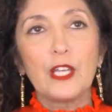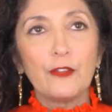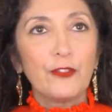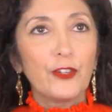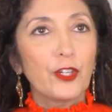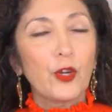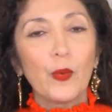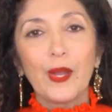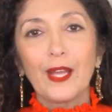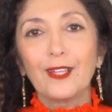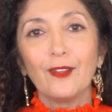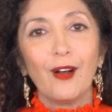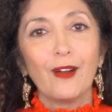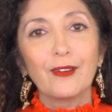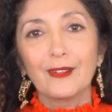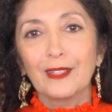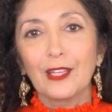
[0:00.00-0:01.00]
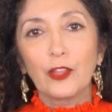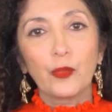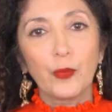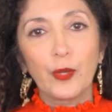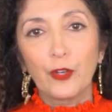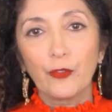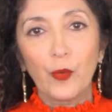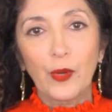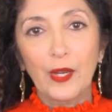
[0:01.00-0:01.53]
If you're going longer than three
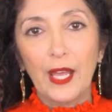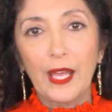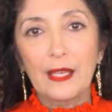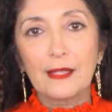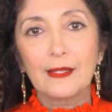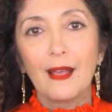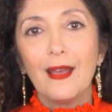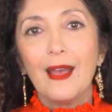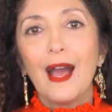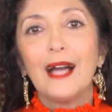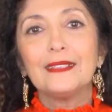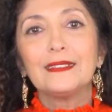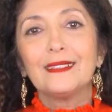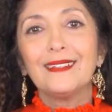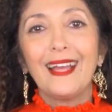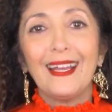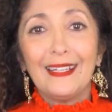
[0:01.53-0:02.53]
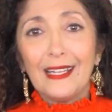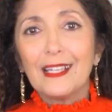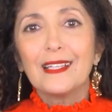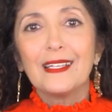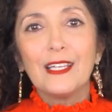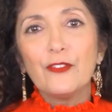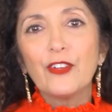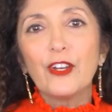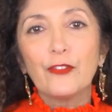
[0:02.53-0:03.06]
or four days, I, and
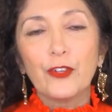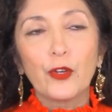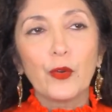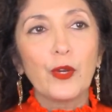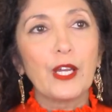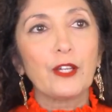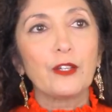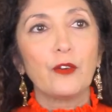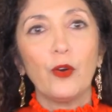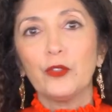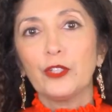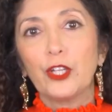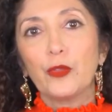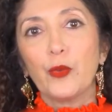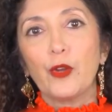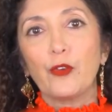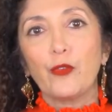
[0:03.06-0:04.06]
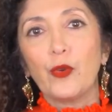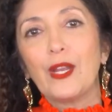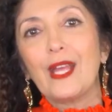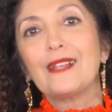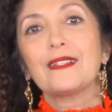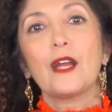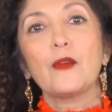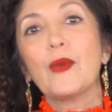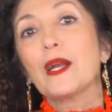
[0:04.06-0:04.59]
even if you're going only three or four
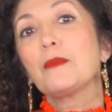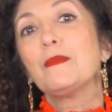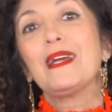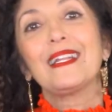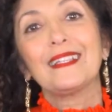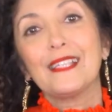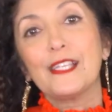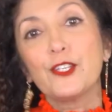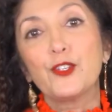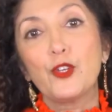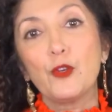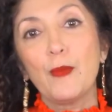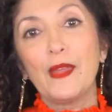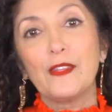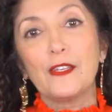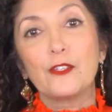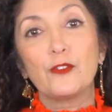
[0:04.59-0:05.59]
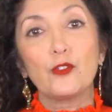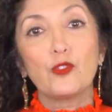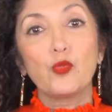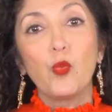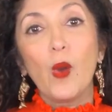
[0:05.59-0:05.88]
days, I recommend at least two bathing suits.